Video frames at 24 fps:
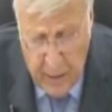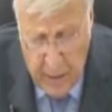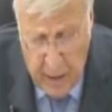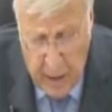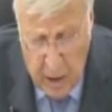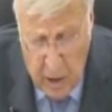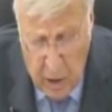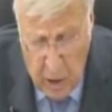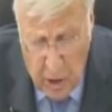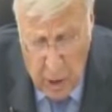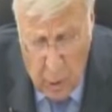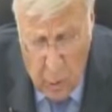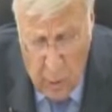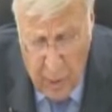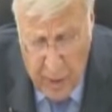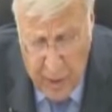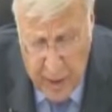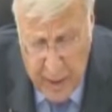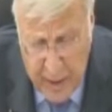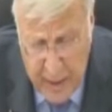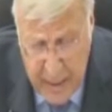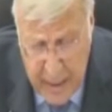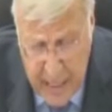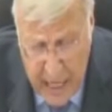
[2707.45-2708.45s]
Take a look at
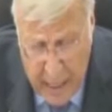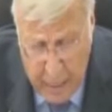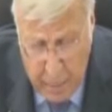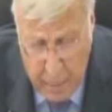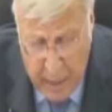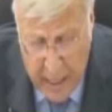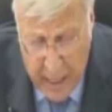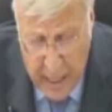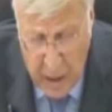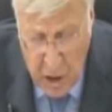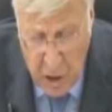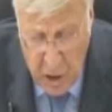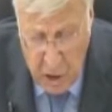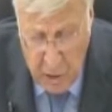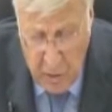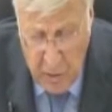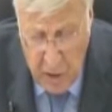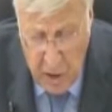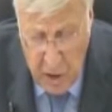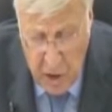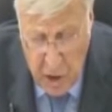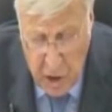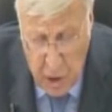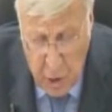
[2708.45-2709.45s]
what the top
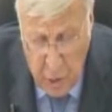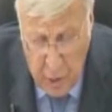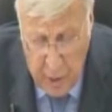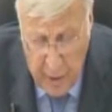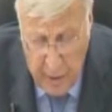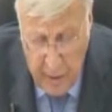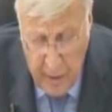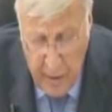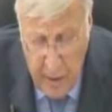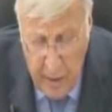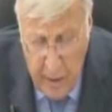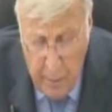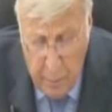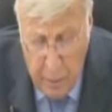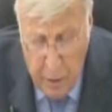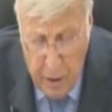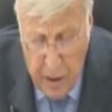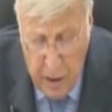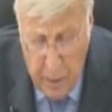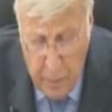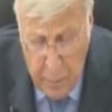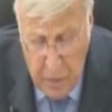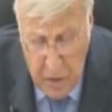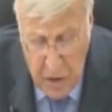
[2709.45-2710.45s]
angel is doing,
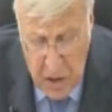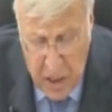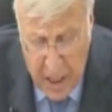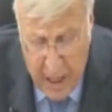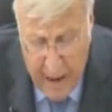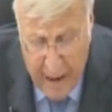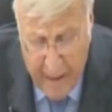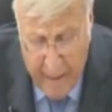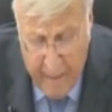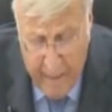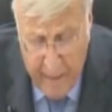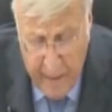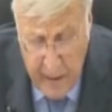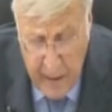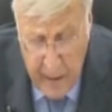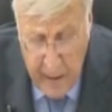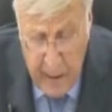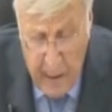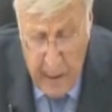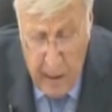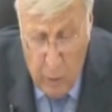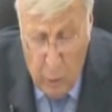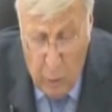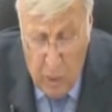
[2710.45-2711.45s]
putting up his hand.
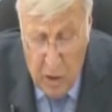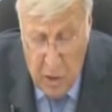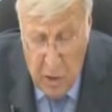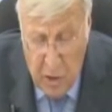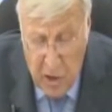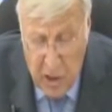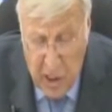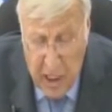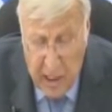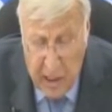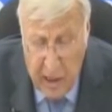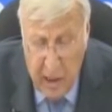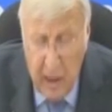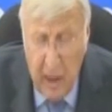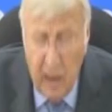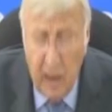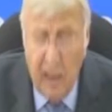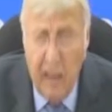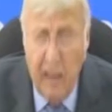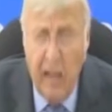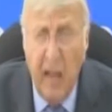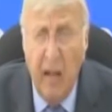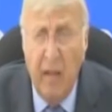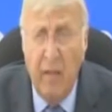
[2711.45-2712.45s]
What do you see
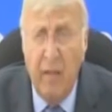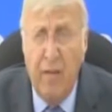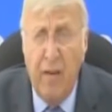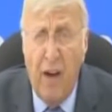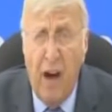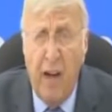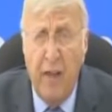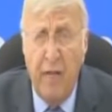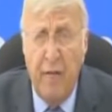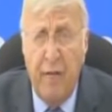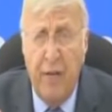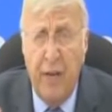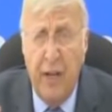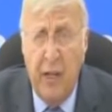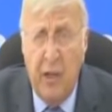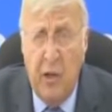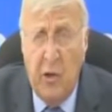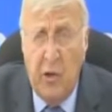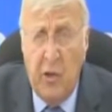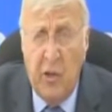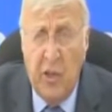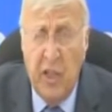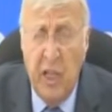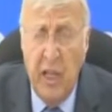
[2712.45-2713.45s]
clearly? 5
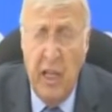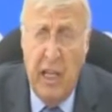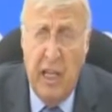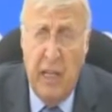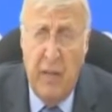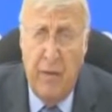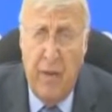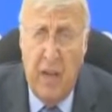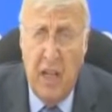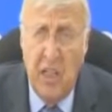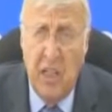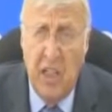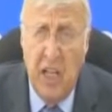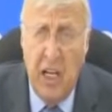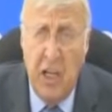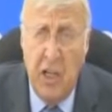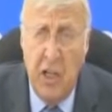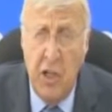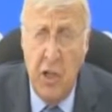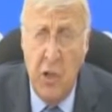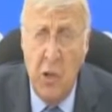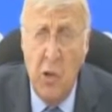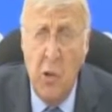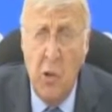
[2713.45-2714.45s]
fingers. And if I say
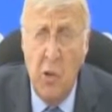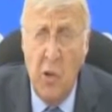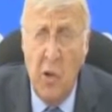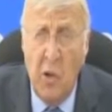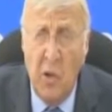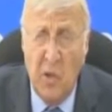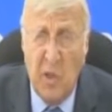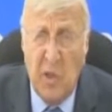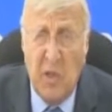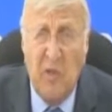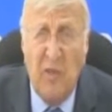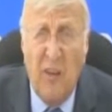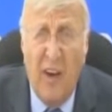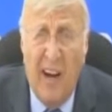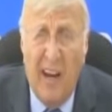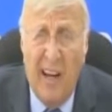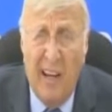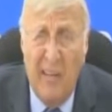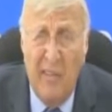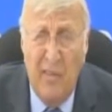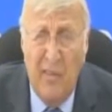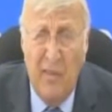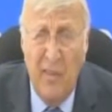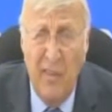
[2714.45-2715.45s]
to you, who knows
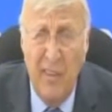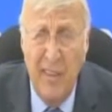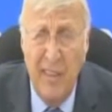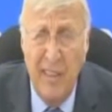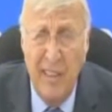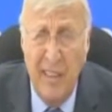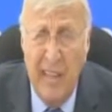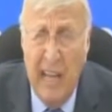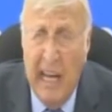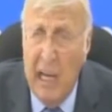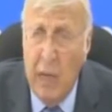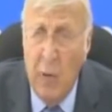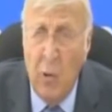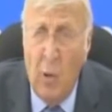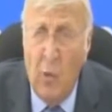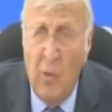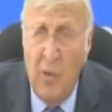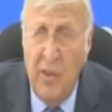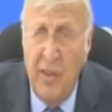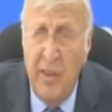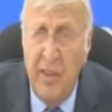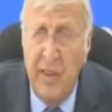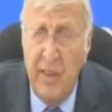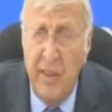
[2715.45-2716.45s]
5?
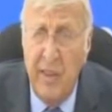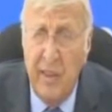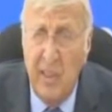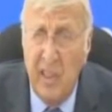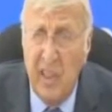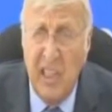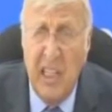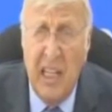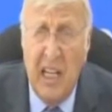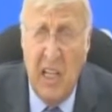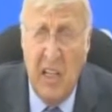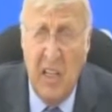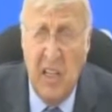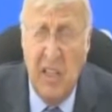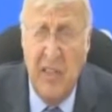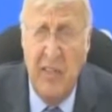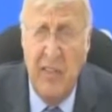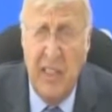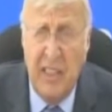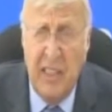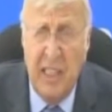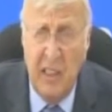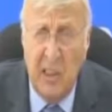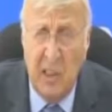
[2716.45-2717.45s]
Anyone with slightest
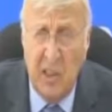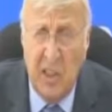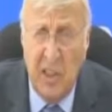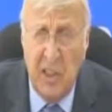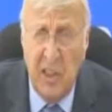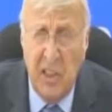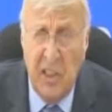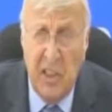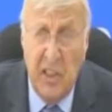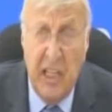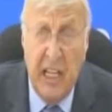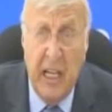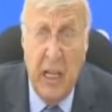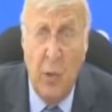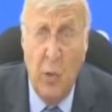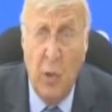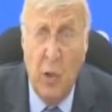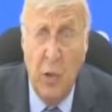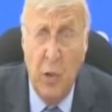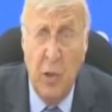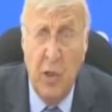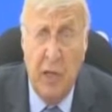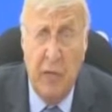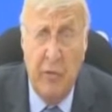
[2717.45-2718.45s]
of intelligence and
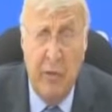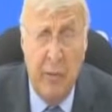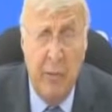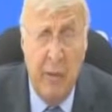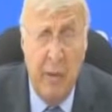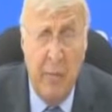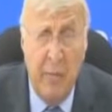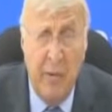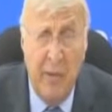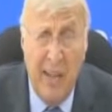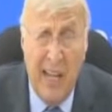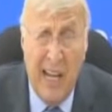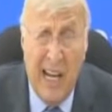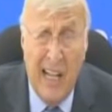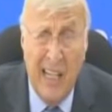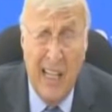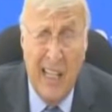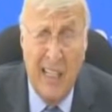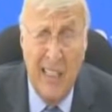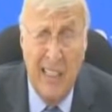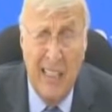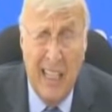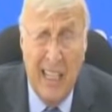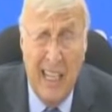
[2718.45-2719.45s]
anyone who can remember the
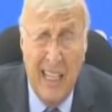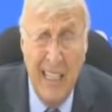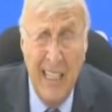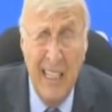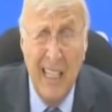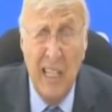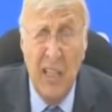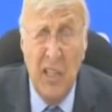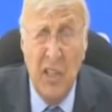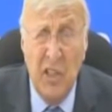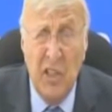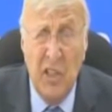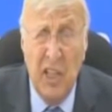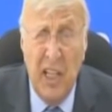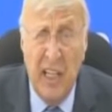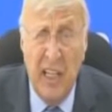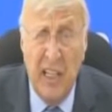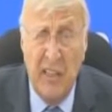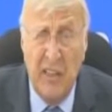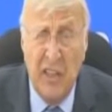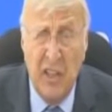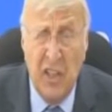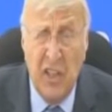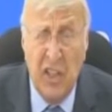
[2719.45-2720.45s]
Haggadah and
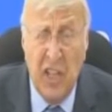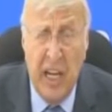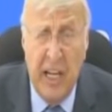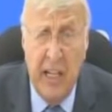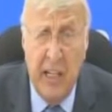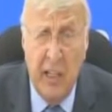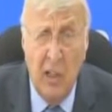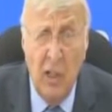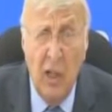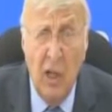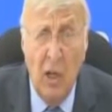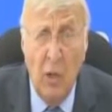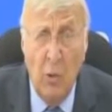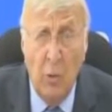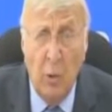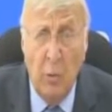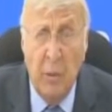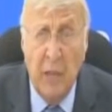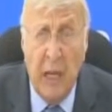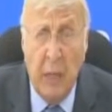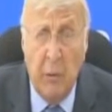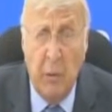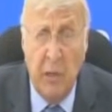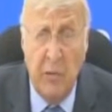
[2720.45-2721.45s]
sitting at the Seder
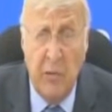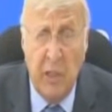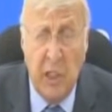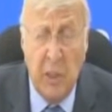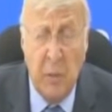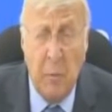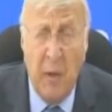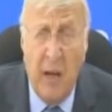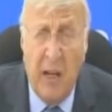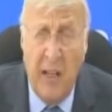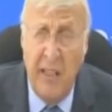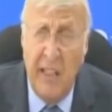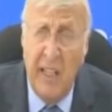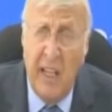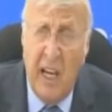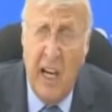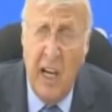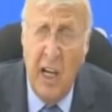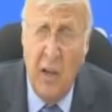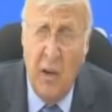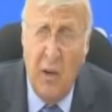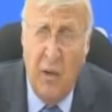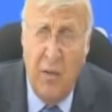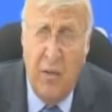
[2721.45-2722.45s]
will be able to respond,
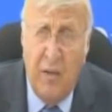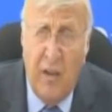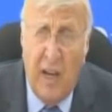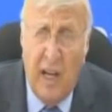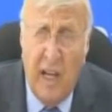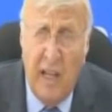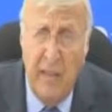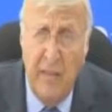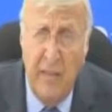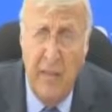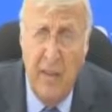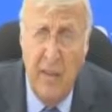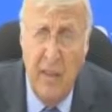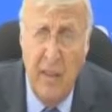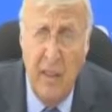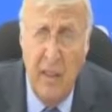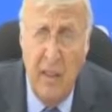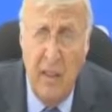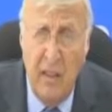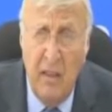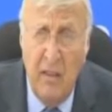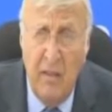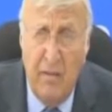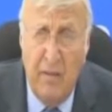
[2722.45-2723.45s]
I know 5.
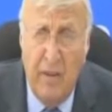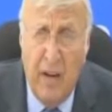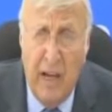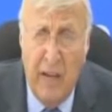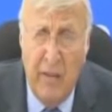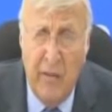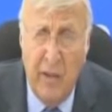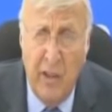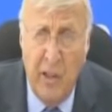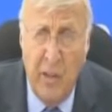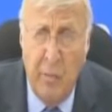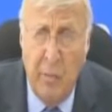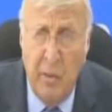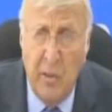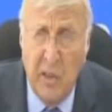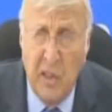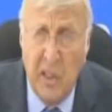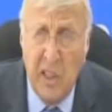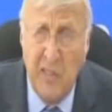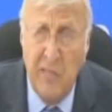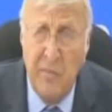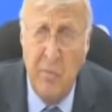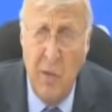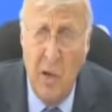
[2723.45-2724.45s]
5 are the
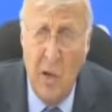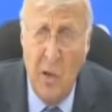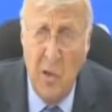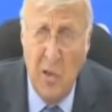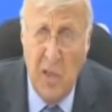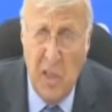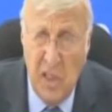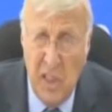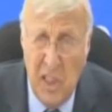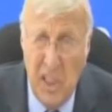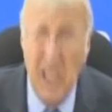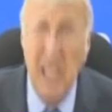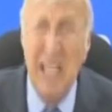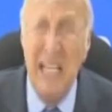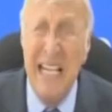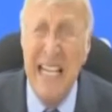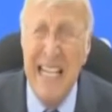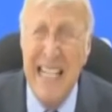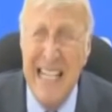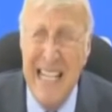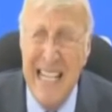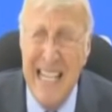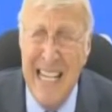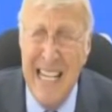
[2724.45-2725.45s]
books of Moses.
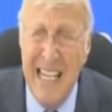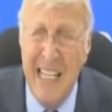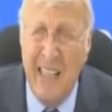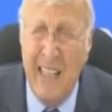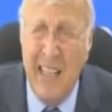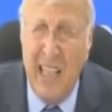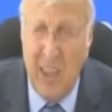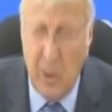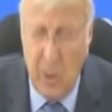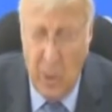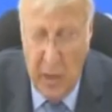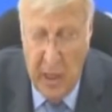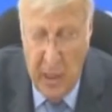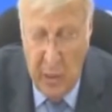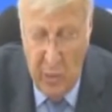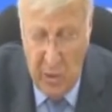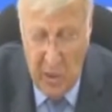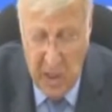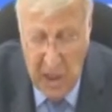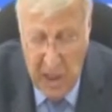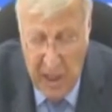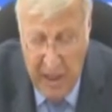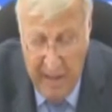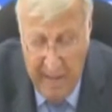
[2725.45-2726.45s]
Indeed, that's what he
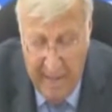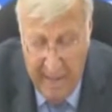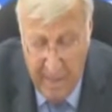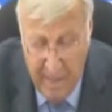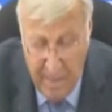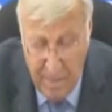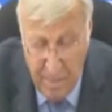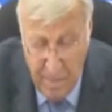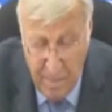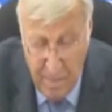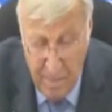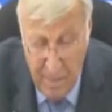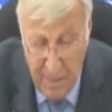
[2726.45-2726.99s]
was saying.